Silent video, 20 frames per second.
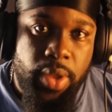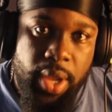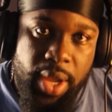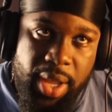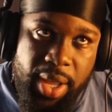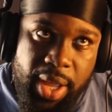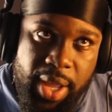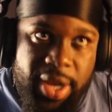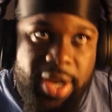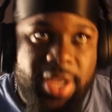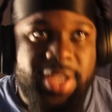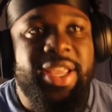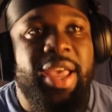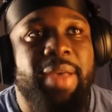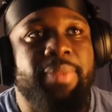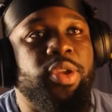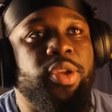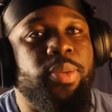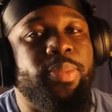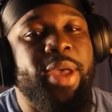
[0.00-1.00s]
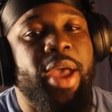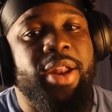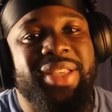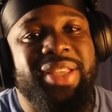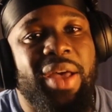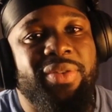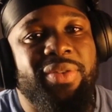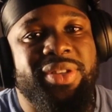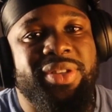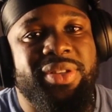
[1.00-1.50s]
In this game, to be honest,
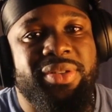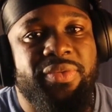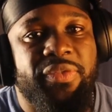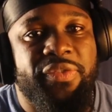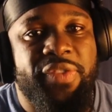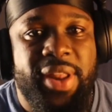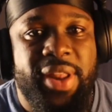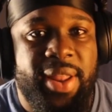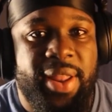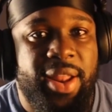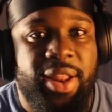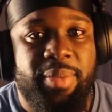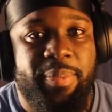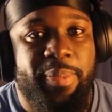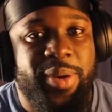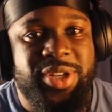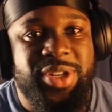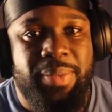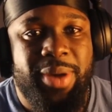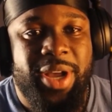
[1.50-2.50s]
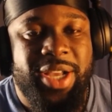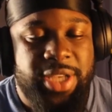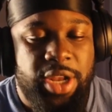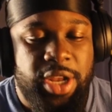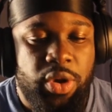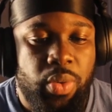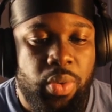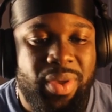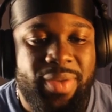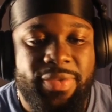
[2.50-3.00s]
I wasn't feeling any pressure because I
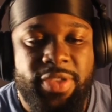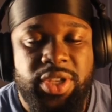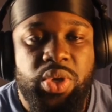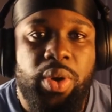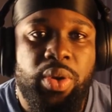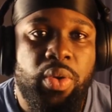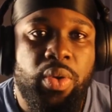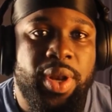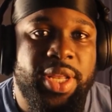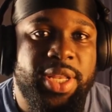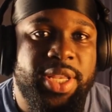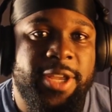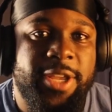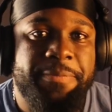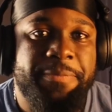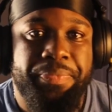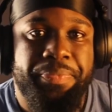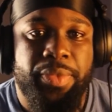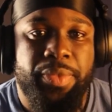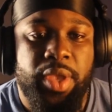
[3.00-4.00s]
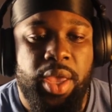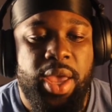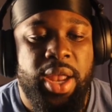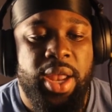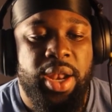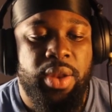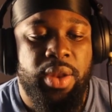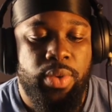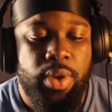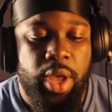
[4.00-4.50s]
know we have the squad quality,
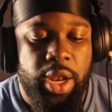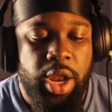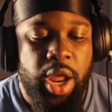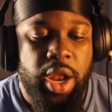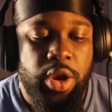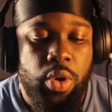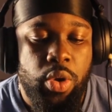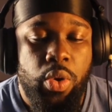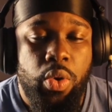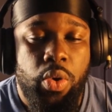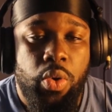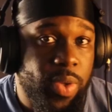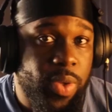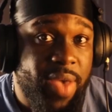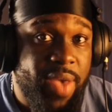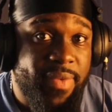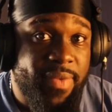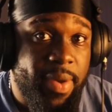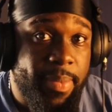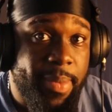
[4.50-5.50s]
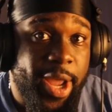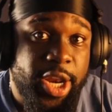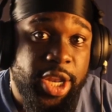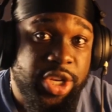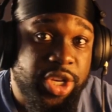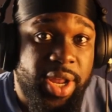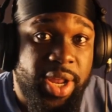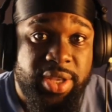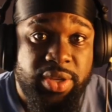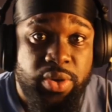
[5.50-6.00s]
and I know we have a
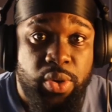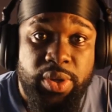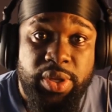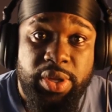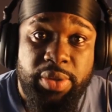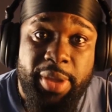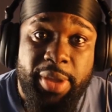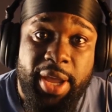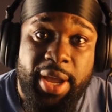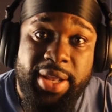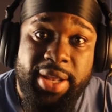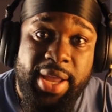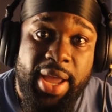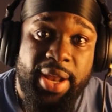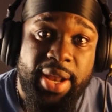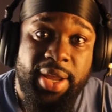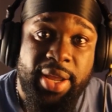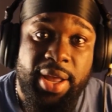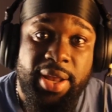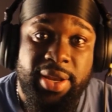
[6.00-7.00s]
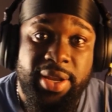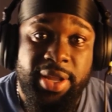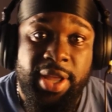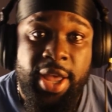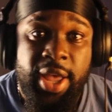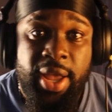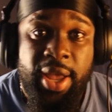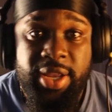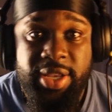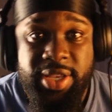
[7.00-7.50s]
manager that's going to make a tactical
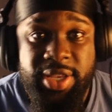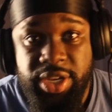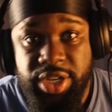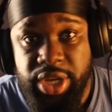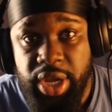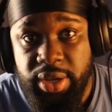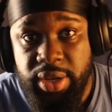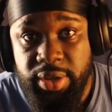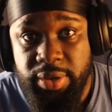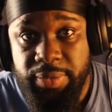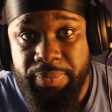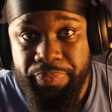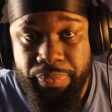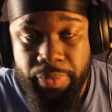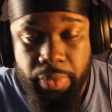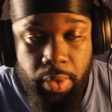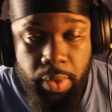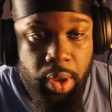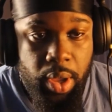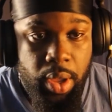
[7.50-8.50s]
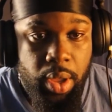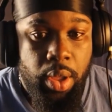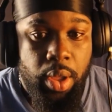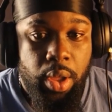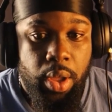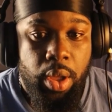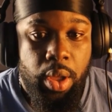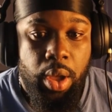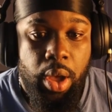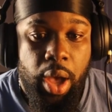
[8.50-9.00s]
decision.
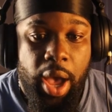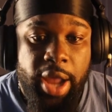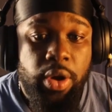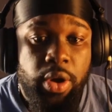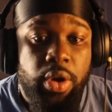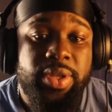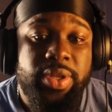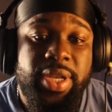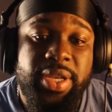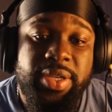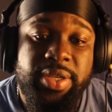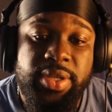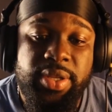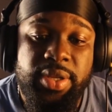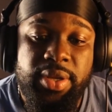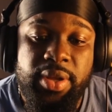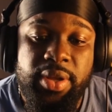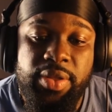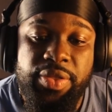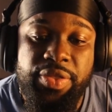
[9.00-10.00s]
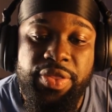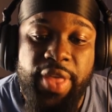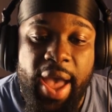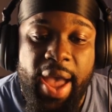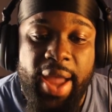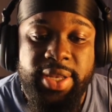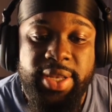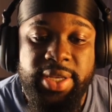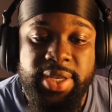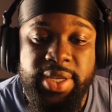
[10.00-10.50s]
I noticed
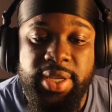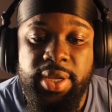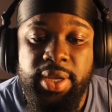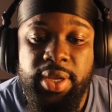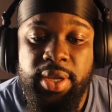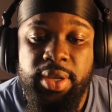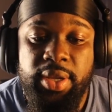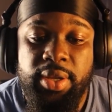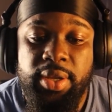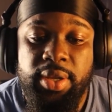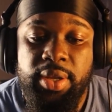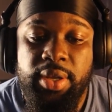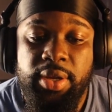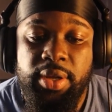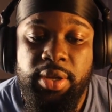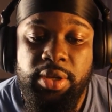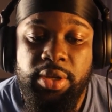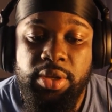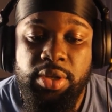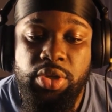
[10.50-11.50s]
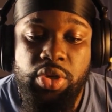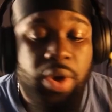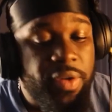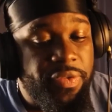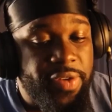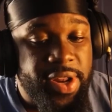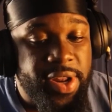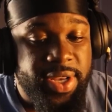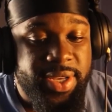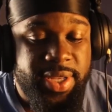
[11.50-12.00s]
that Joao
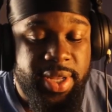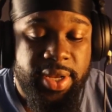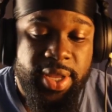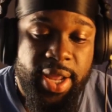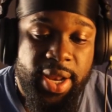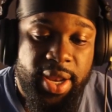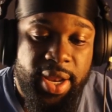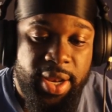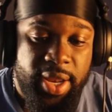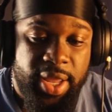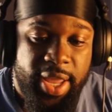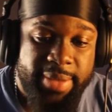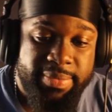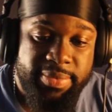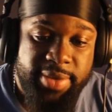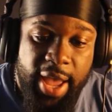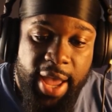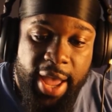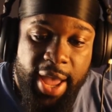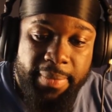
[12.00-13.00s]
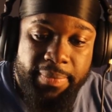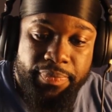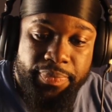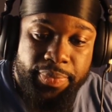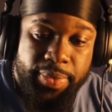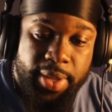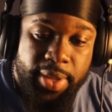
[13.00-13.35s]
Felix didn't get any game time.